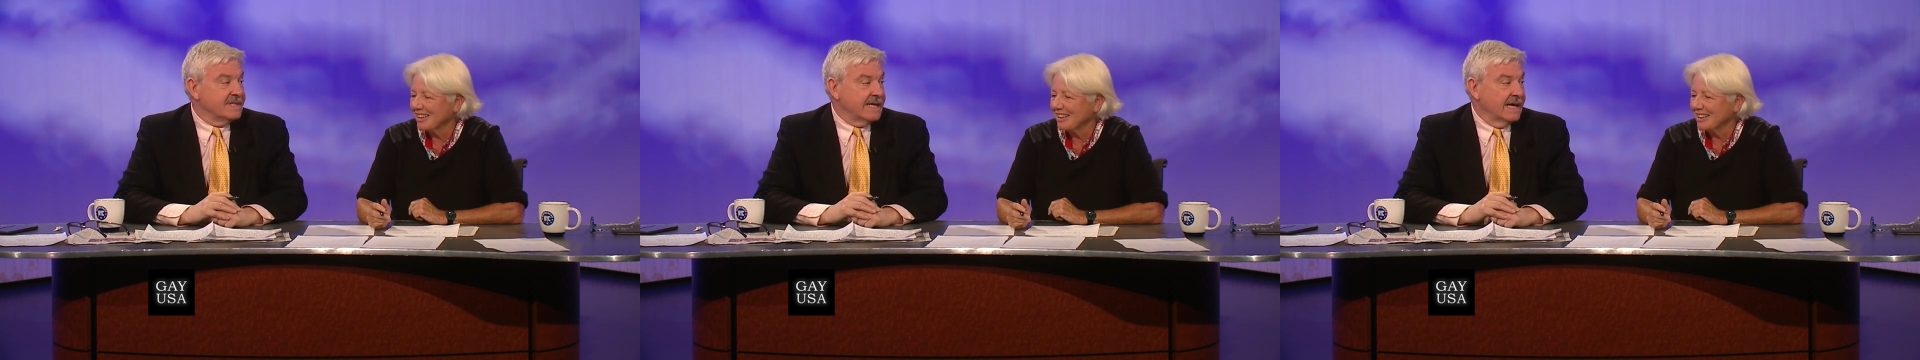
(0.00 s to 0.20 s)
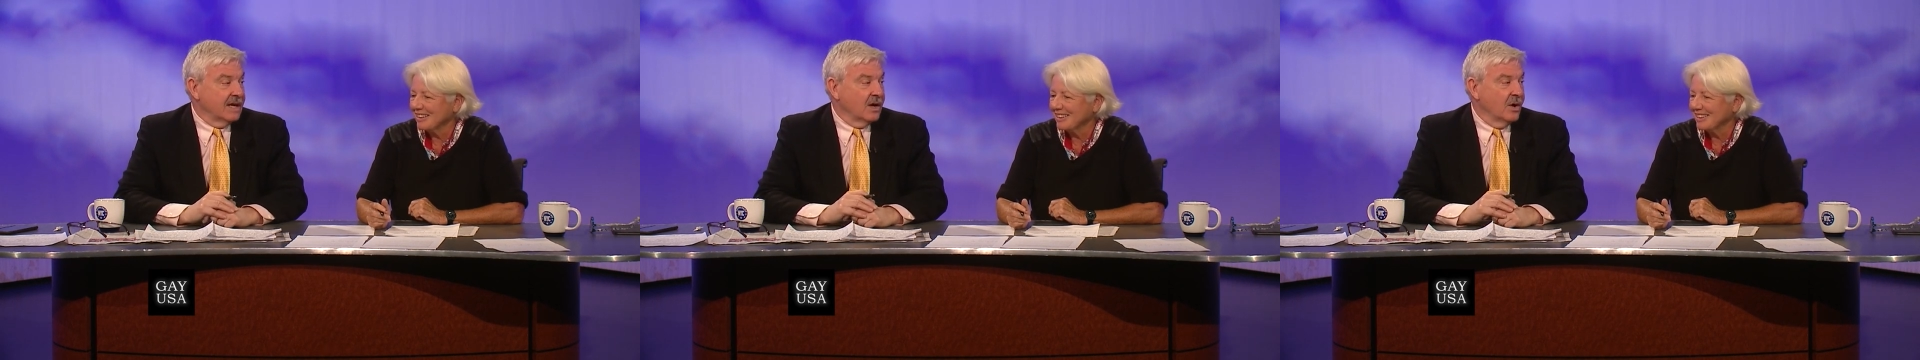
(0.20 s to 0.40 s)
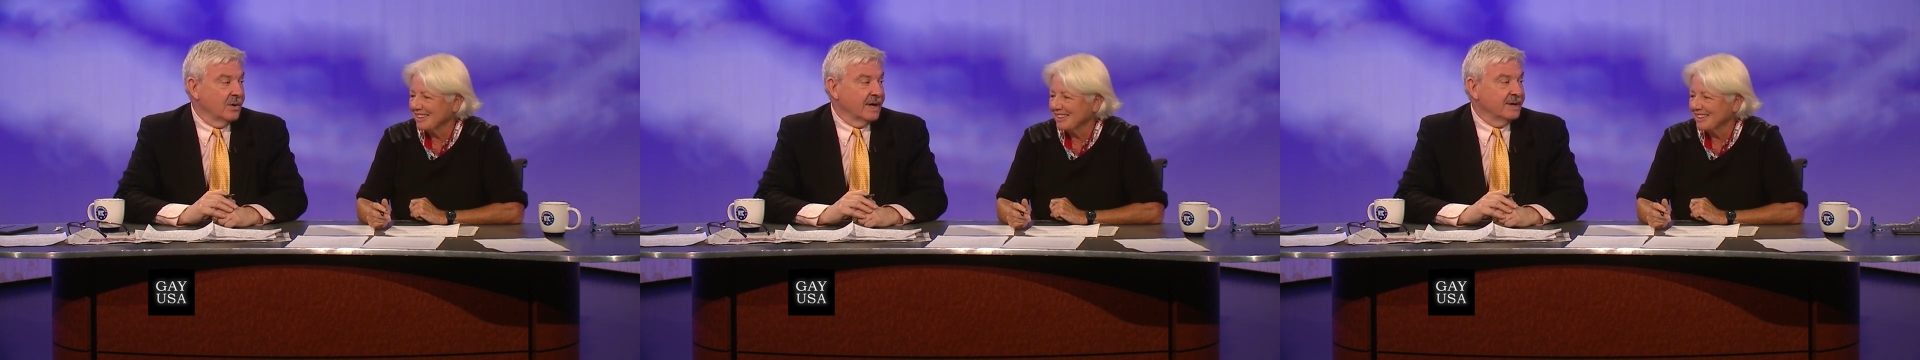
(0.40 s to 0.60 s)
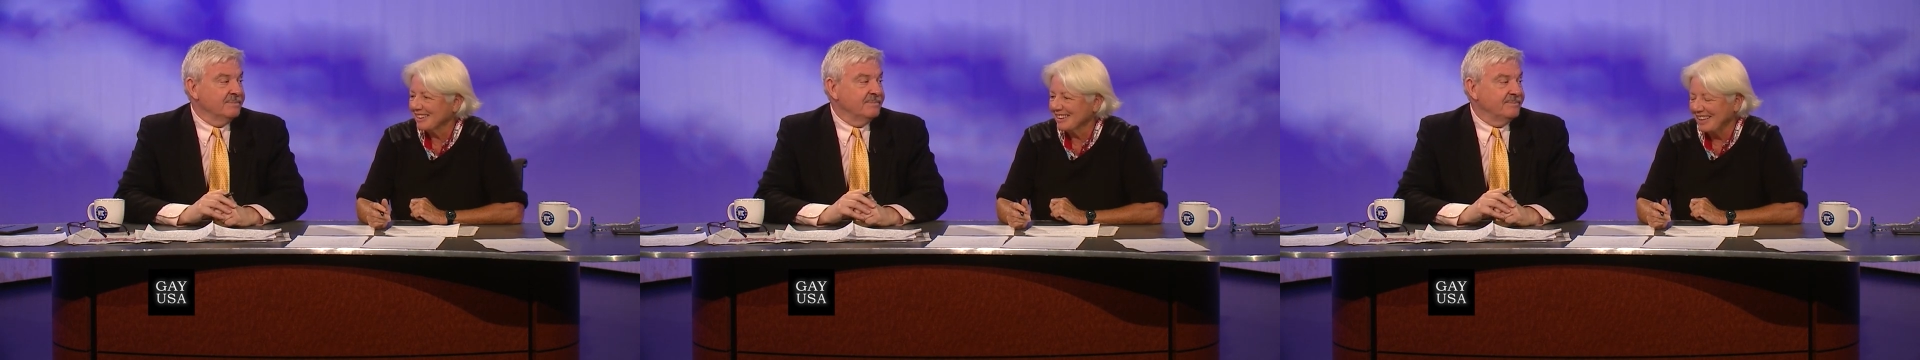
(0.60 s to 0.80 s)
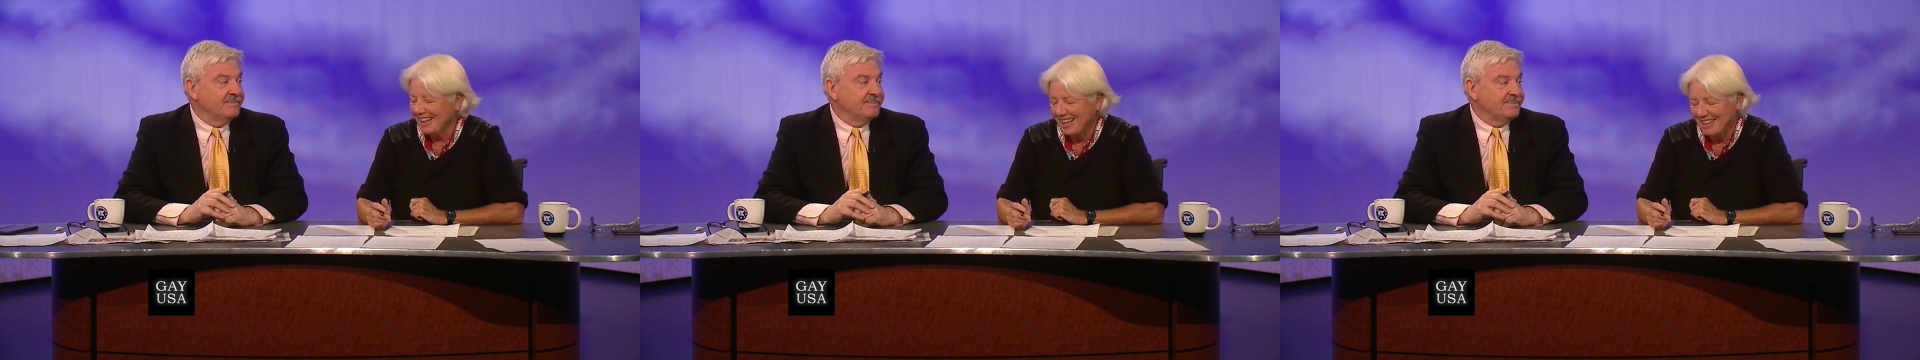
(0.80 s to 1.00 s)
Speaker 1: Dale Hogan.
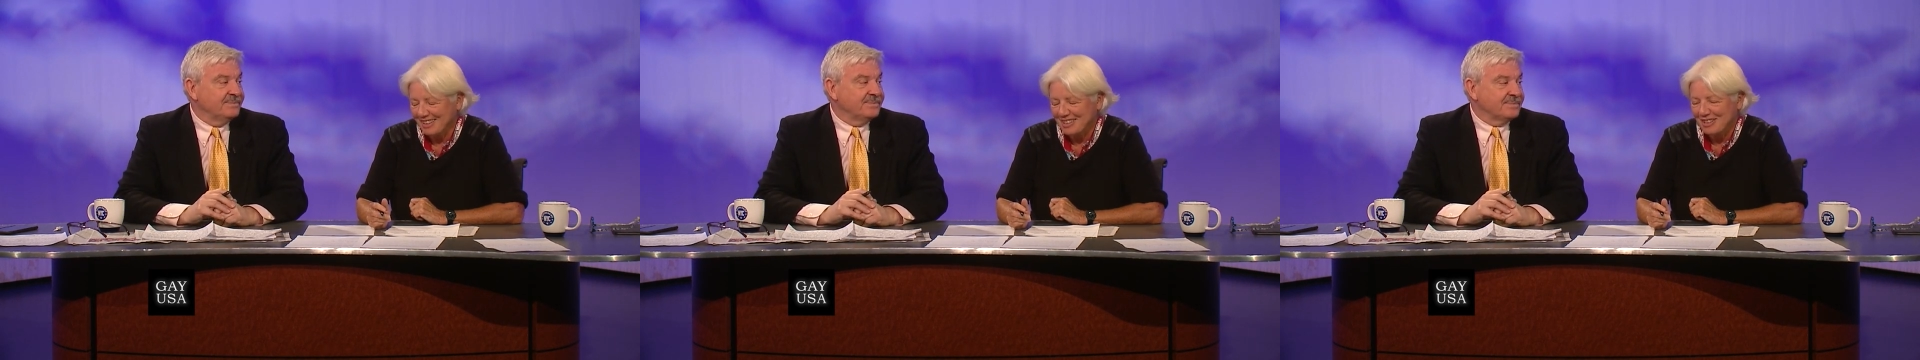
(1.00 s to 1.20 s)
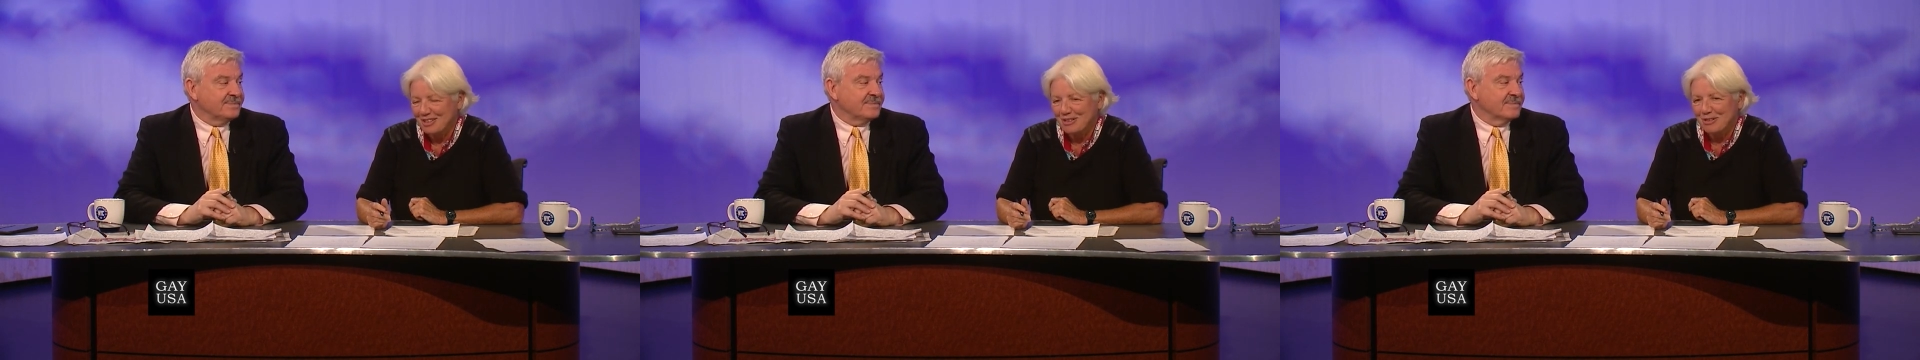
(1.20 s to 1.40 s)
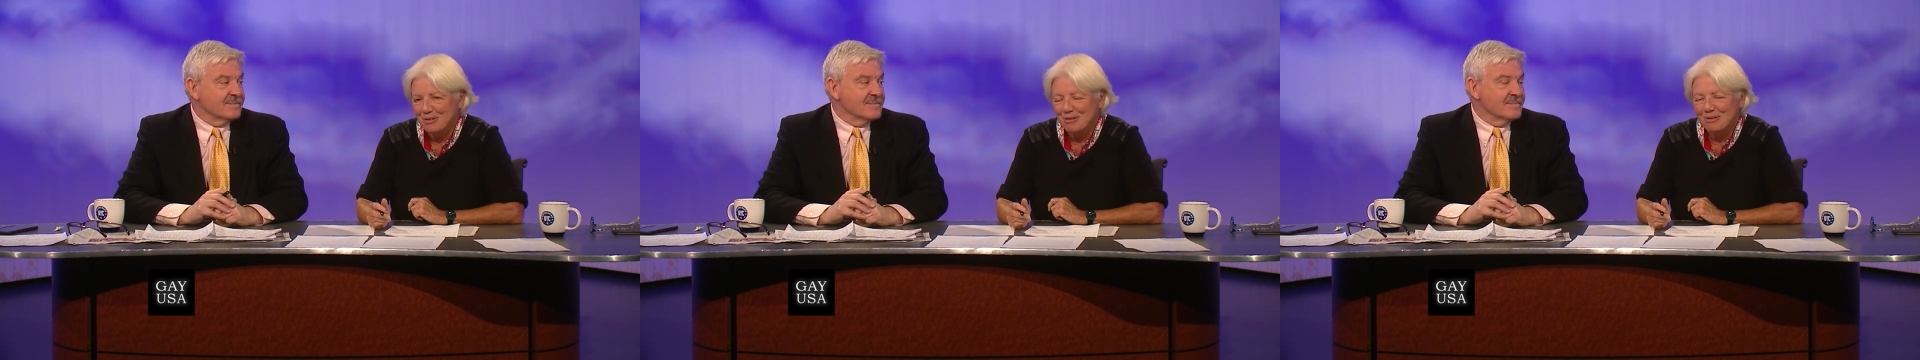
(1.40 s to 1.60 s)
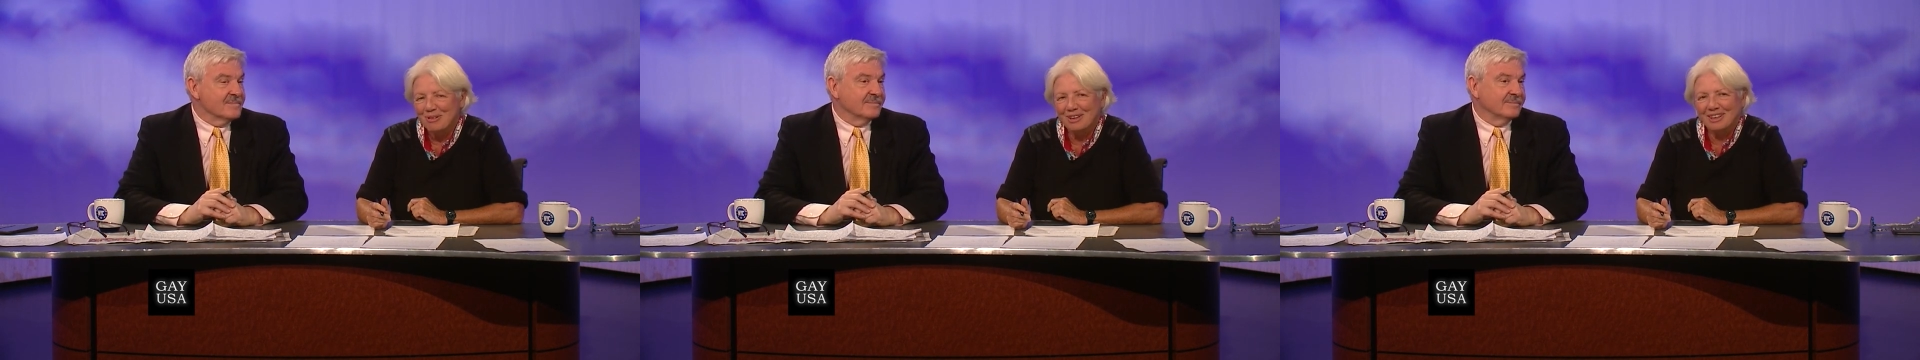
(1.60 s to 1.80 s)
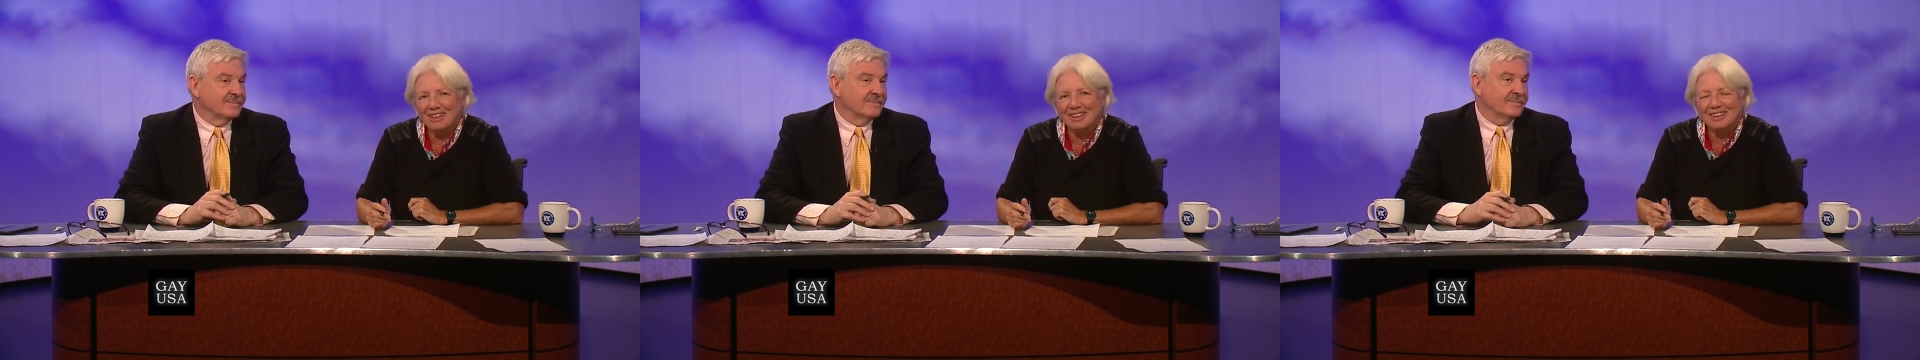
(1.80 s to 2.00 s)
Yes, who
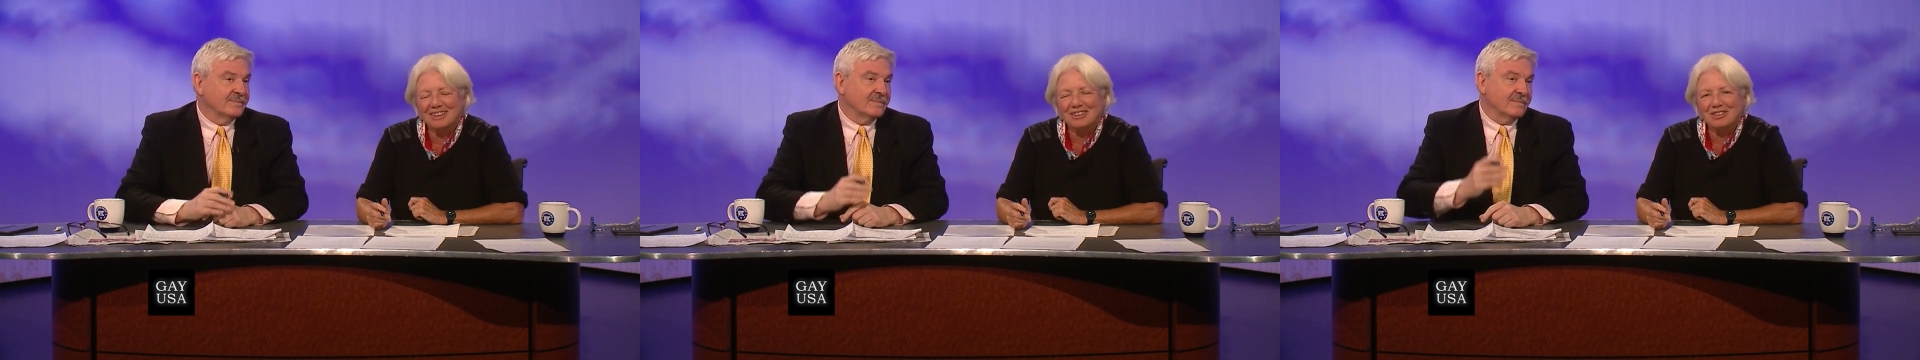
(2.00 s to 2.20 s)
uh,